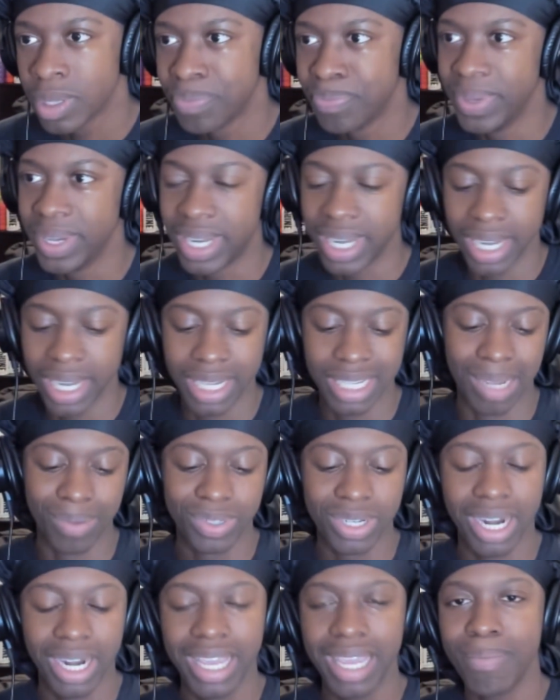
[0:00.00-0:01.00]
Because I'm
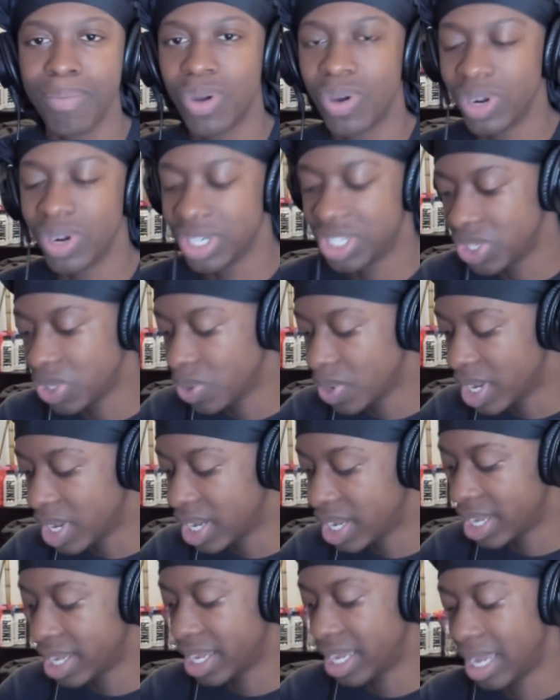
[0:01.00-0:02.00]
trying to get more into
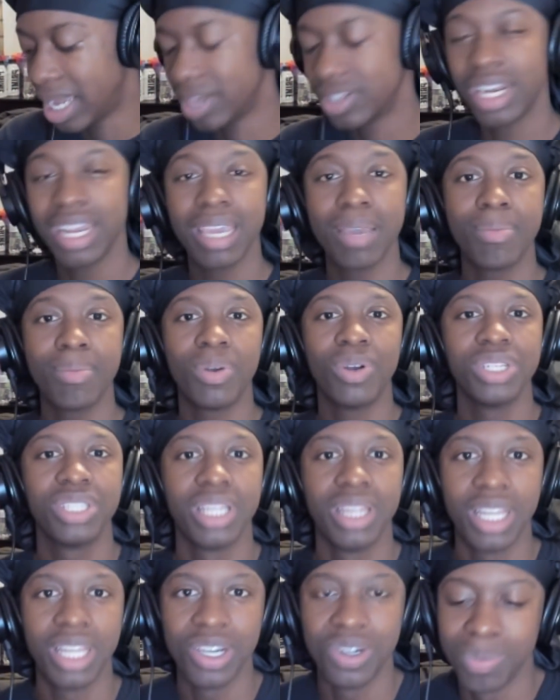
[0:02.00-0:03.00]

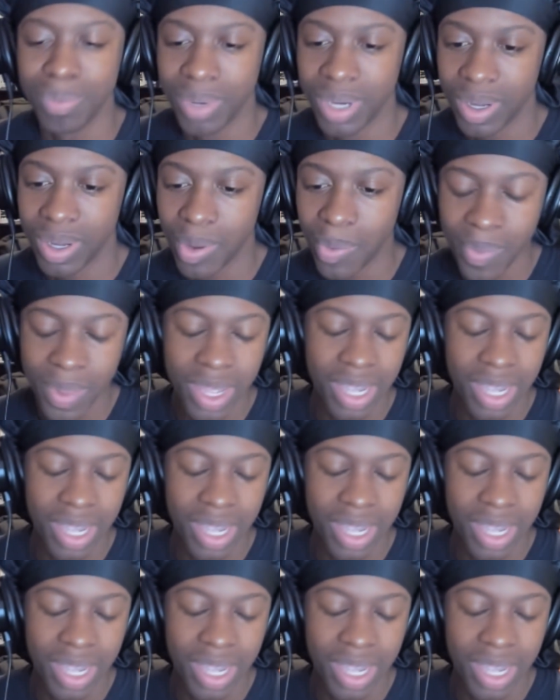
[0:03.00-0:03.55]
Lone, bro.